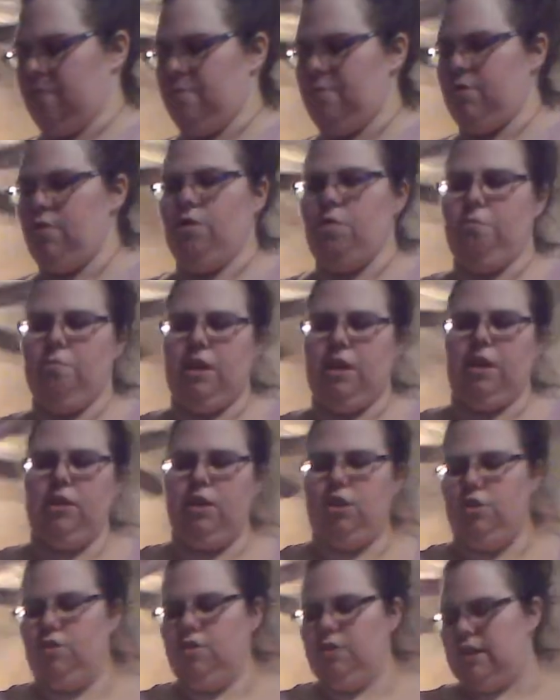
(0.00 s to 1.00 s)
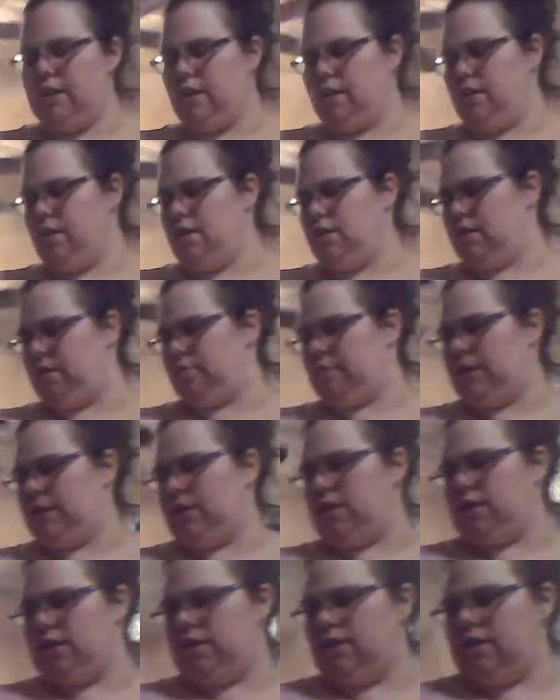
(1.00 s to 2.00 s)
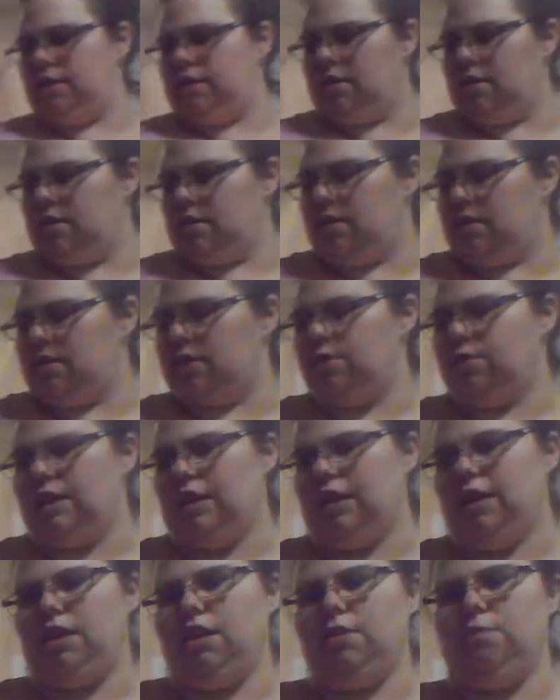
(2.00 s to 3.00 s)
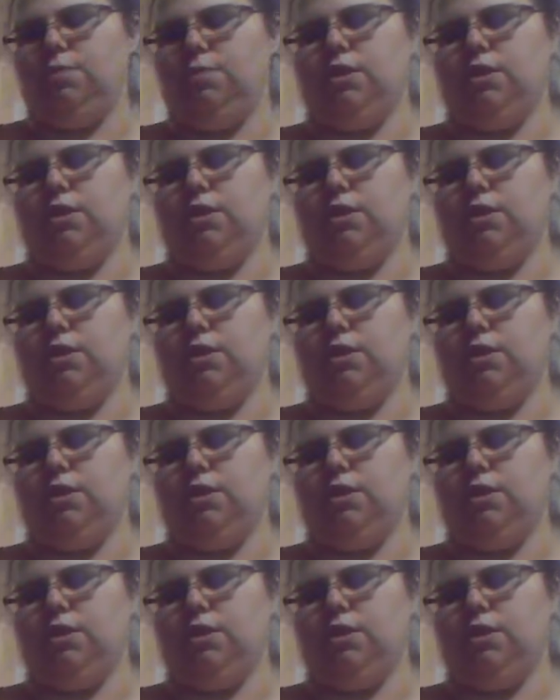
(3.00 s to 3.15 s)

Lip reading: But we mainly use it on the asparagus. The zucchini